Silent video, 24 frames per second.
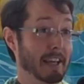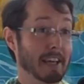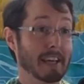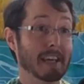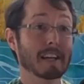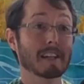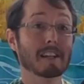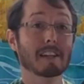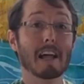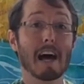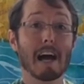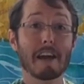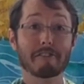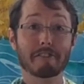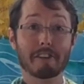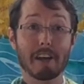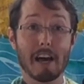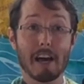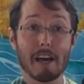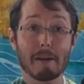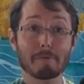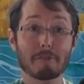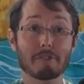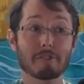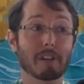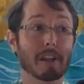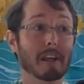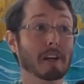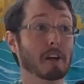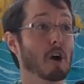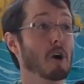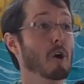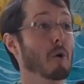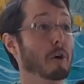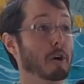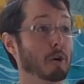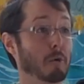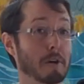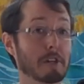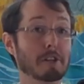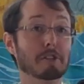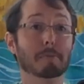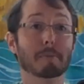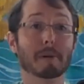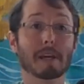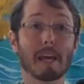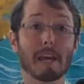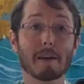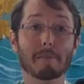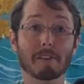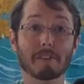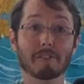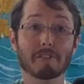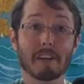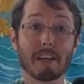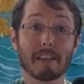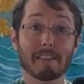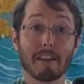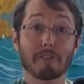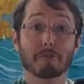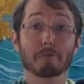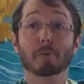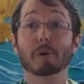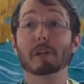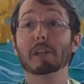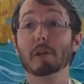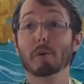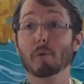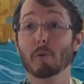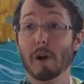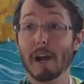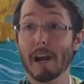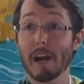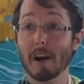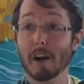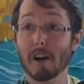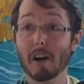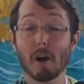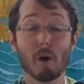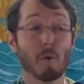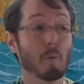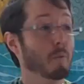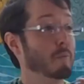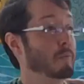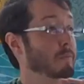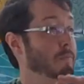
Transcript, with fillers: Like in a lifetime, you see like, oh, a creature became extinct. That's really rare.